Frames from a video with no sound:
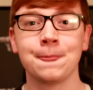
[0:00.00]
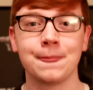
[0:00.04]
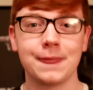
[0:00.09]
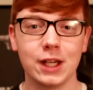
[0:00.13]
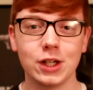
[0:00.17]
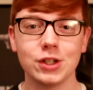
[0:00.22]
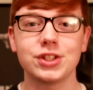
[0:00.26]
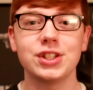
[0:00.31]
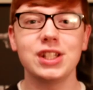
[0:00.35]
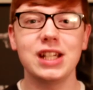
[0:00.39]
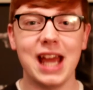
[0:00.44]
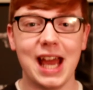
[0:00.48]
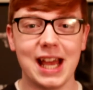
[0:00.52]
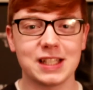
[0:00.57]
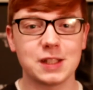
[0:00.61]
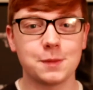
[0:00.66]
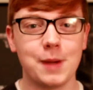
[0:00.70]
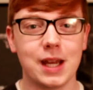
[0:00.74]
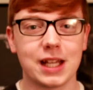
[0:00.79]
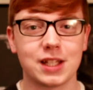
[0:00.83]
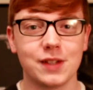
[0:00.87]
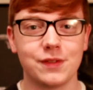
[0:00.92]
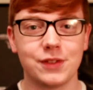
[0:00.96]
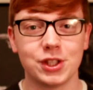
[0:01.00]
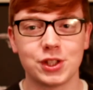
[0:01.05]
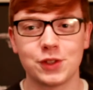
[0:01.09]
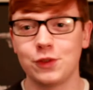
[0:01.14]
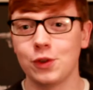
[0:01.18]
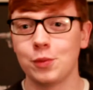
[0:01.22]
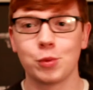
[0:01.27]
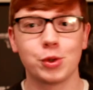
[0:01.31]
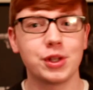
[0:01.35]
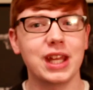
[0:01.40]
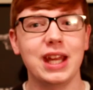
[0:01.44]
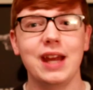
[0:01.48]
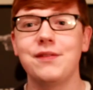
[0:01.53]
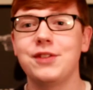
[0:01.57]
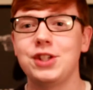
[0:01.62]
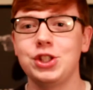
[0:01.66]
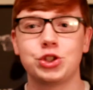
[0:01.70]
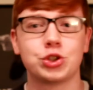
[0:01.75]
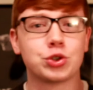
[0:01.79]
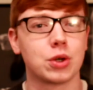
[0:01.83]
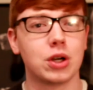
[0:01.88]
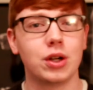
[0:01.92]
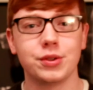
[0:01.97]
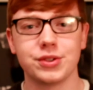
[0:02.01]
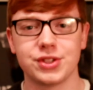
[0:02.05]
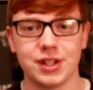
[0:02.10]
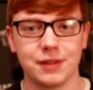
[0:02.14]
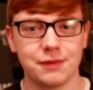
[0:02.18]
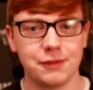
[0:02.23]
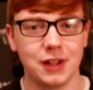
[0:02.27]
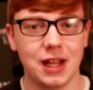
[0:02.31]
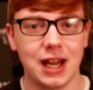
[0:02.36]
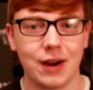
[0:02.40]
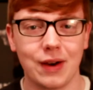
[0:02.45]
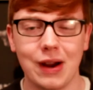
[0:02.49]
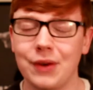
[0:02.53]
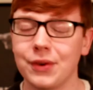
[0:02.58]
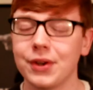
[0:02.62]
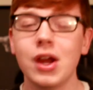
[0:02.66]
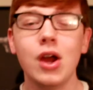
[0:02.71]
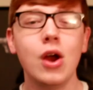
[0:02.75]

There's an aspect of this film where they have these drones that fly around.